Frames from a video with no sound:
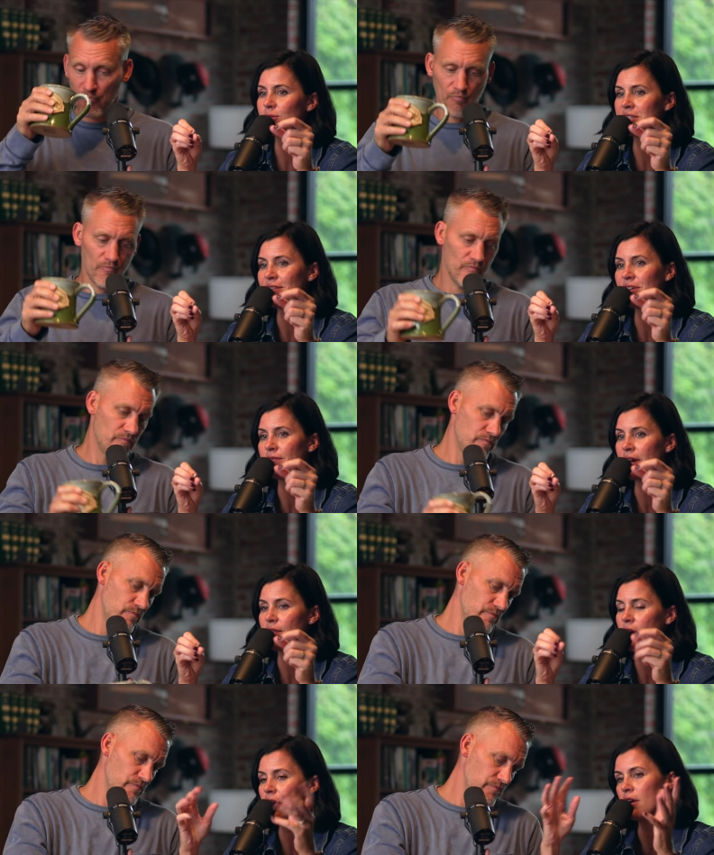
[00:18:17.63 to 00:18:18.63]
Speaker 1: with
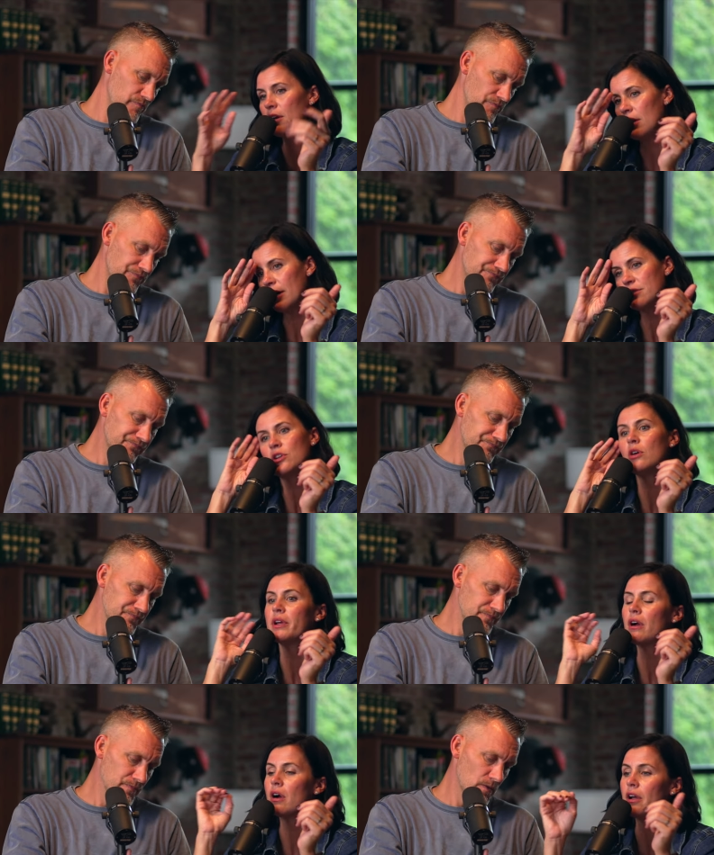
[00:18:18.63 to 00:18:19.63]
seventy-five hard, lots
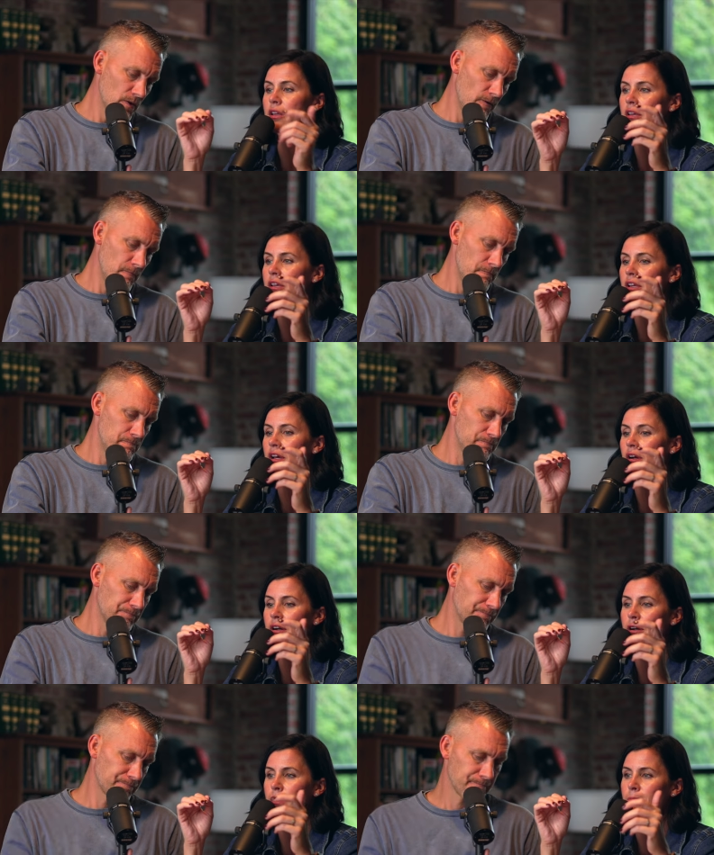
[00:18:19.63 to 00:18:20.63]
going on.
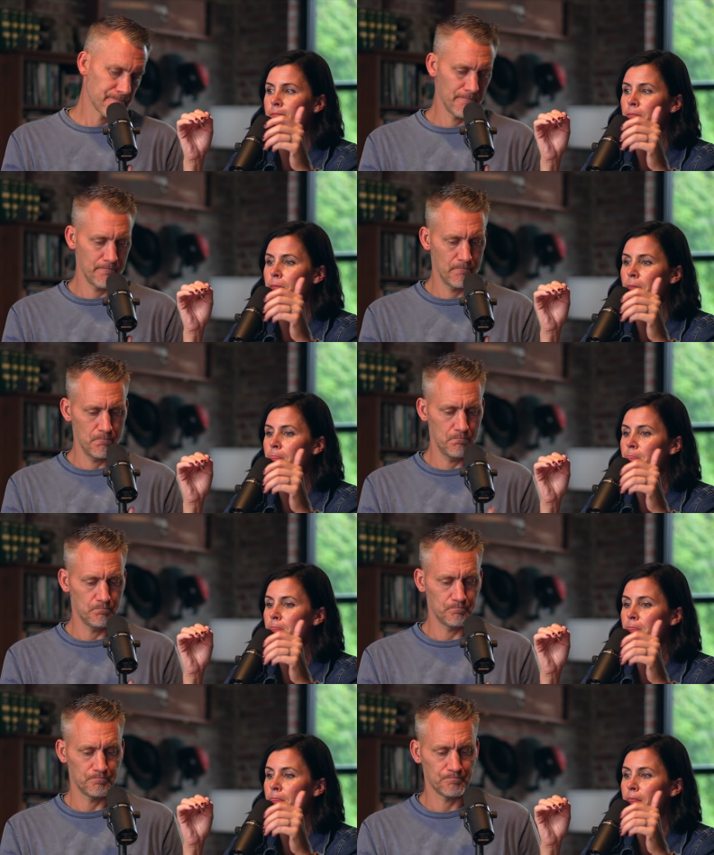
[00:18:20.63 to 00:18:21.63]
Um,
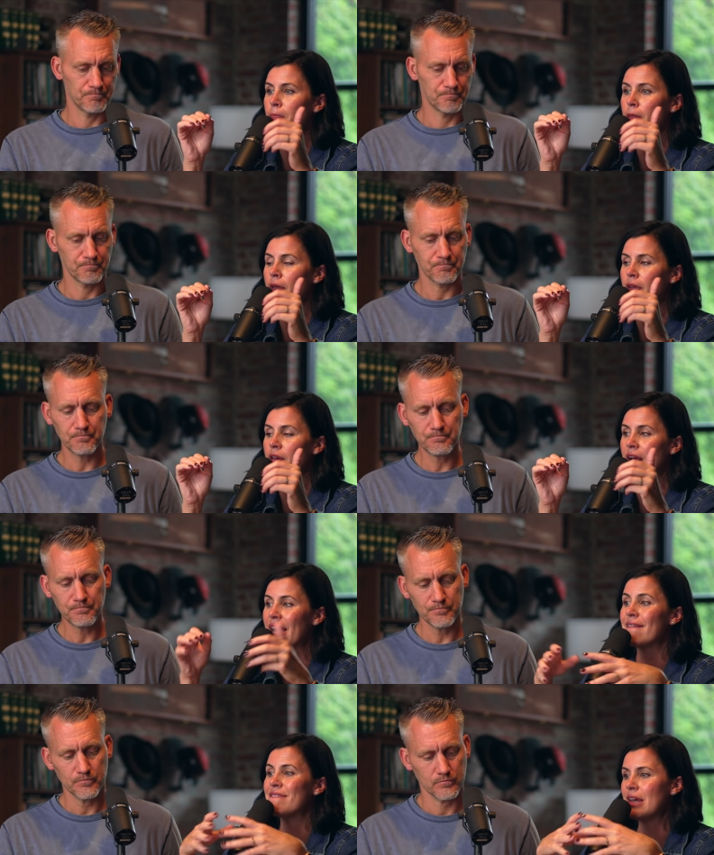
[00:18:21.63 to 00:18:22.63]
and
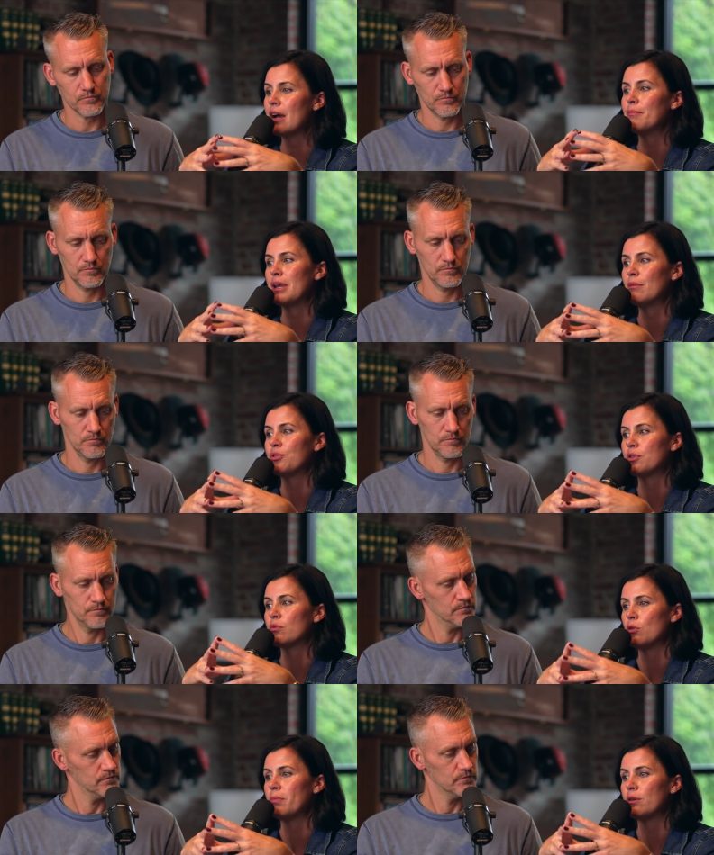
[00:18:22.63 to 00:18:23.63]
I have not been able
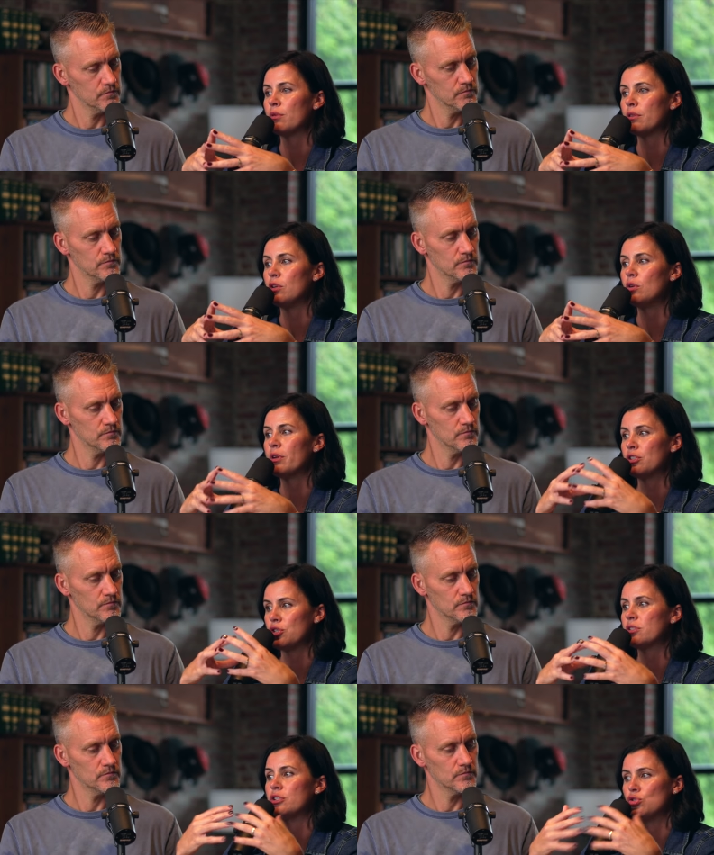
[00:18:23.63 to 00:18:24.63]
to road bike with you and
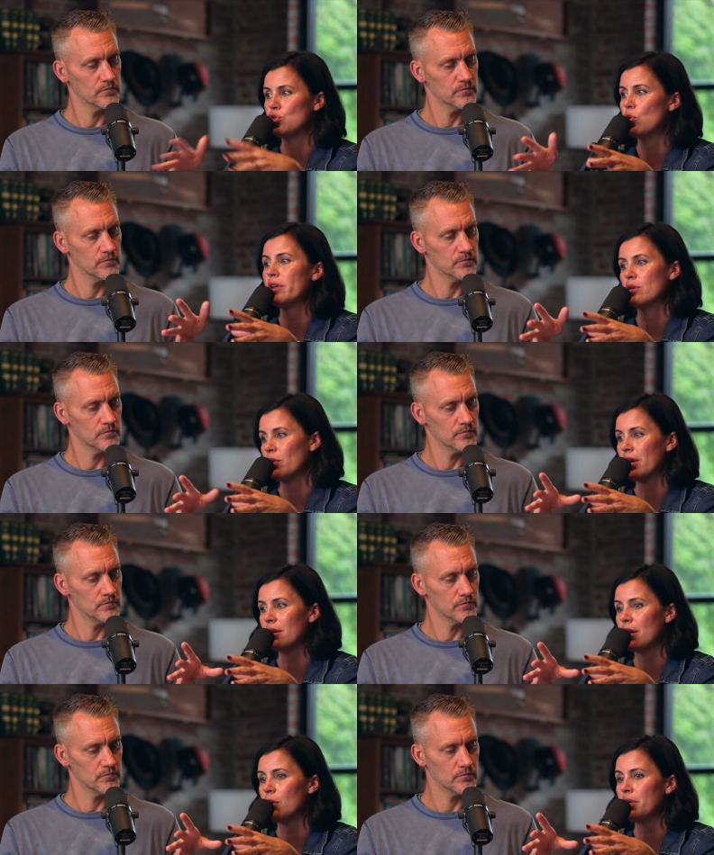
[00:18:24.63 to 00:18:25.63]
just enjoy it
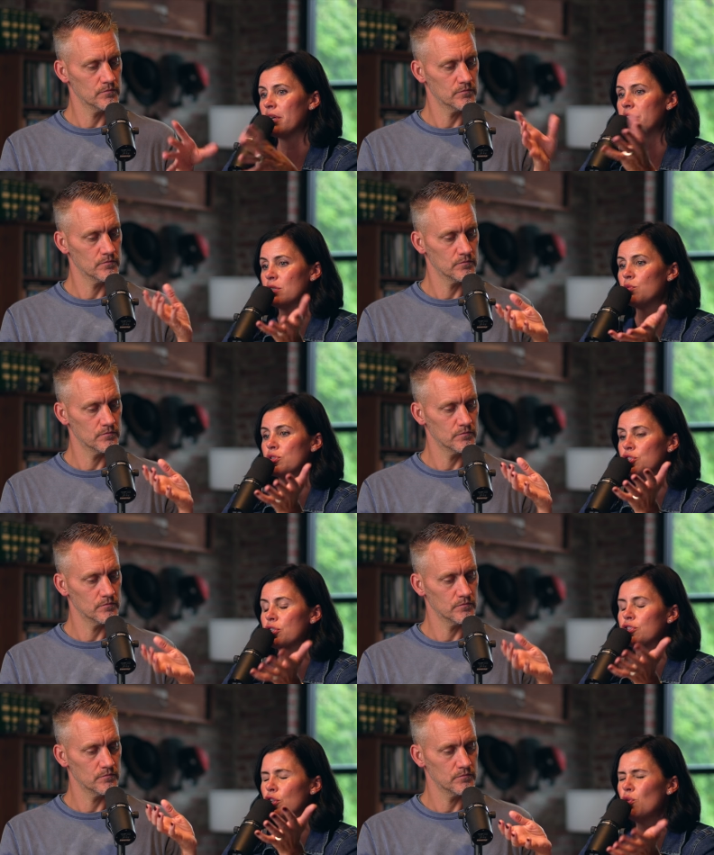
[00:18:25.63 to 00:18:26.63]
right now because it was
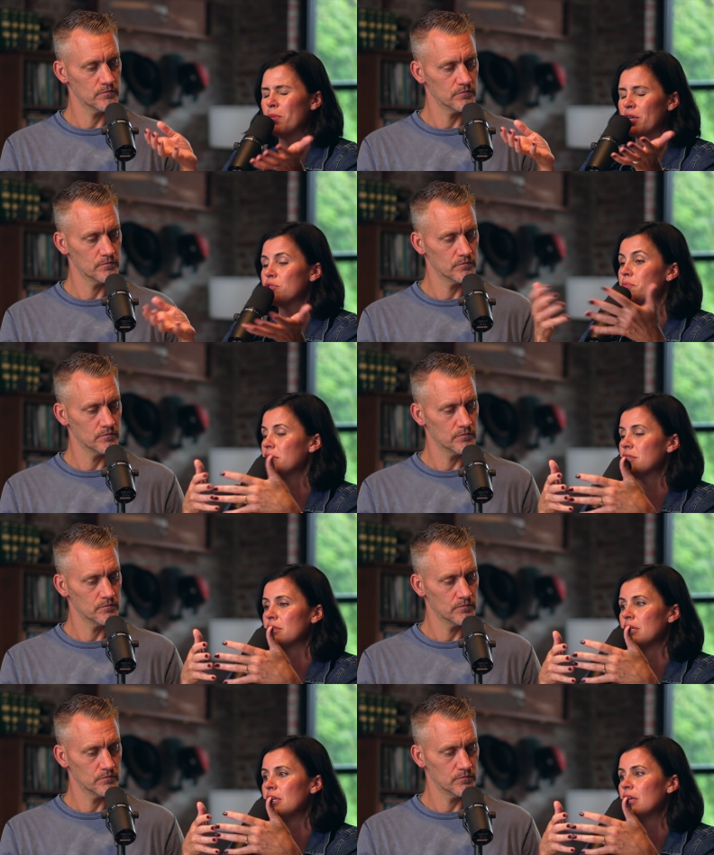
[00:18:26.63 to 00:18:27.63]
just too much
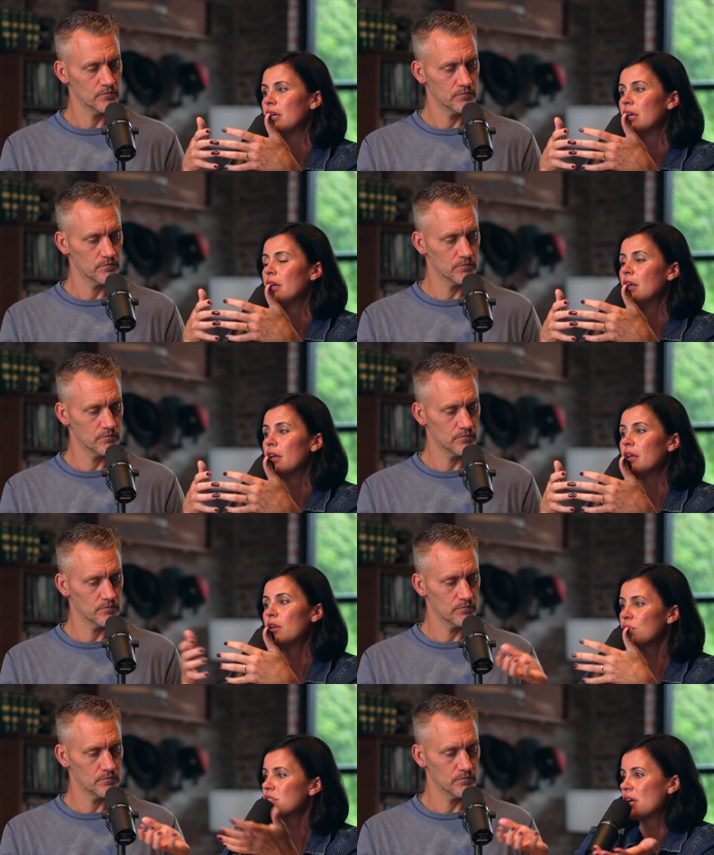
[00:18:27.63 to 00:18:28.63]
mentally.
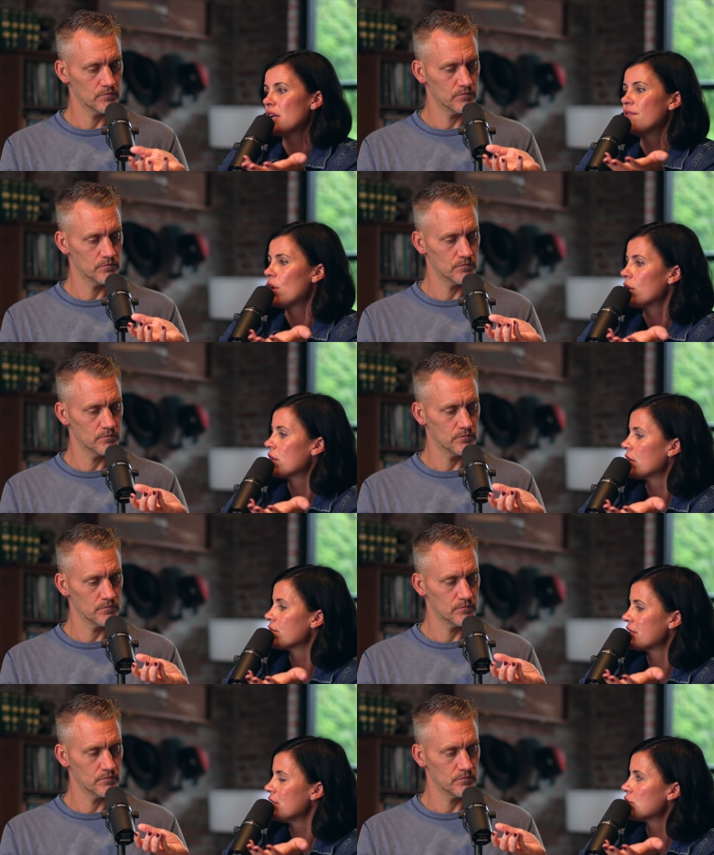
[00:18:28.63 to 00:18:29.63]
And it was kind of a hard
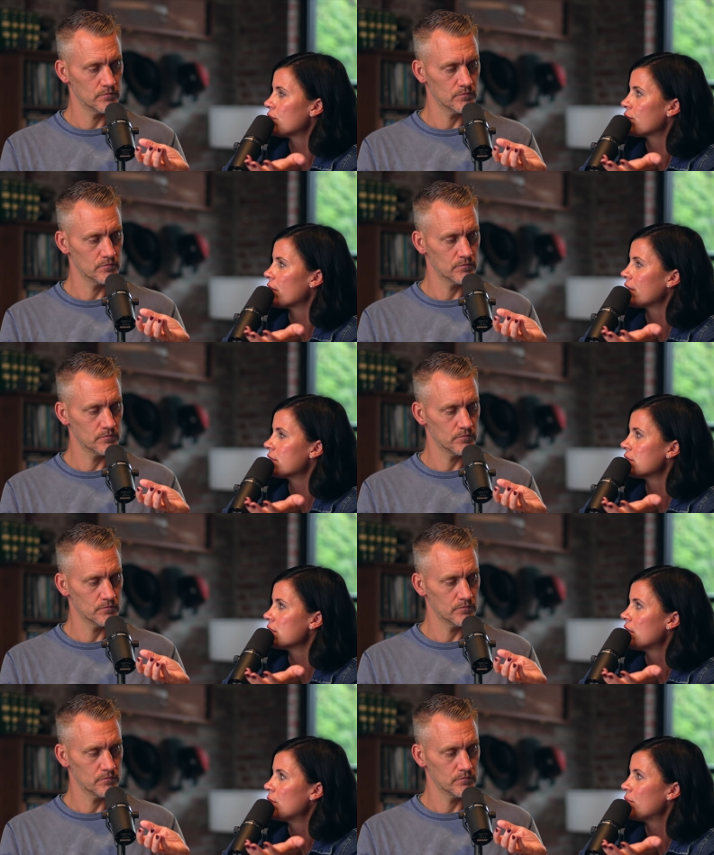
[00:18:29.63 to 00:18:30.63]
conversation for
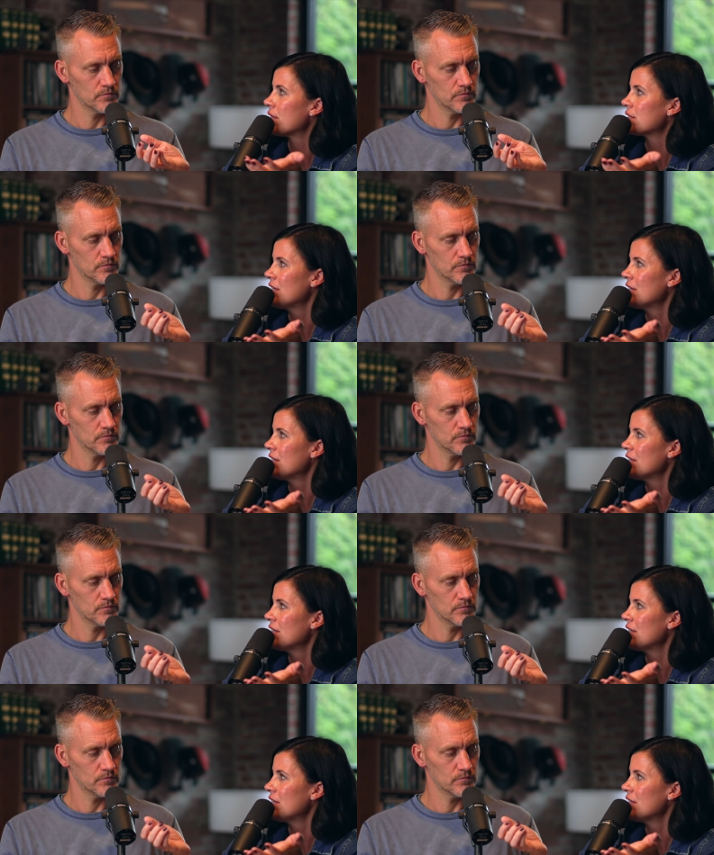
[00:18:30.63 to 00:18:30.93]
us because I